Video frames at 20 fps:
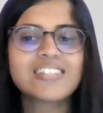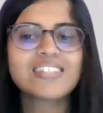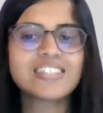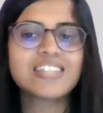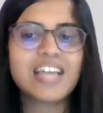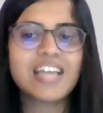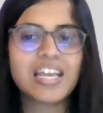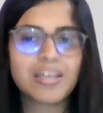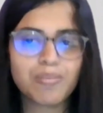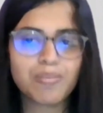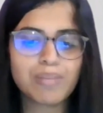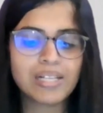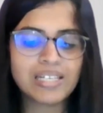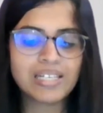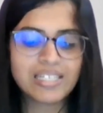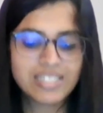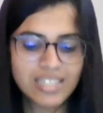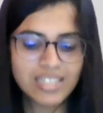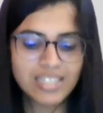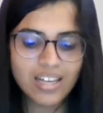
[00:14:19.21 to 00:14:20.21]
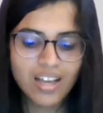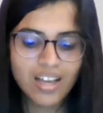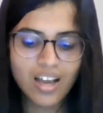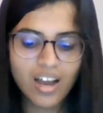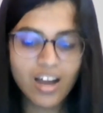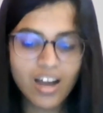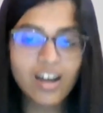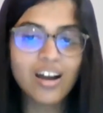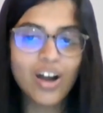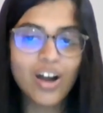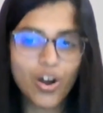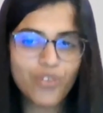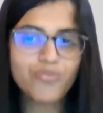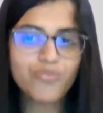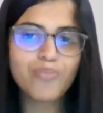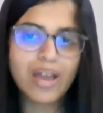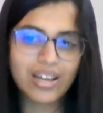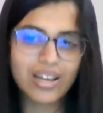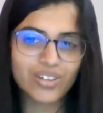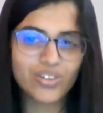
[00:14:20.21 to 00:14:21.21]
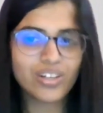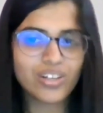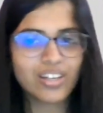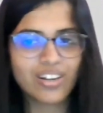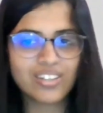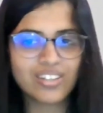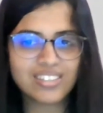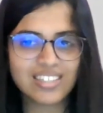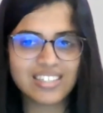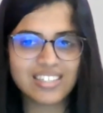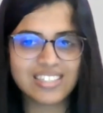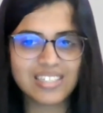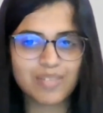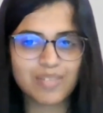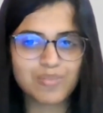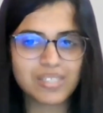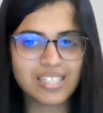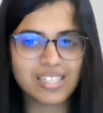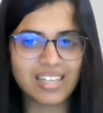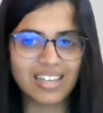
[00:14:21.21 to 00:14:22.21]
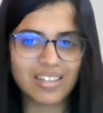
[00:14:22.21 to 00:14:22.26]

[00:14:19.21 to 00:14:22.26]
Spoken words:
sustainability of mangrove ecosystems?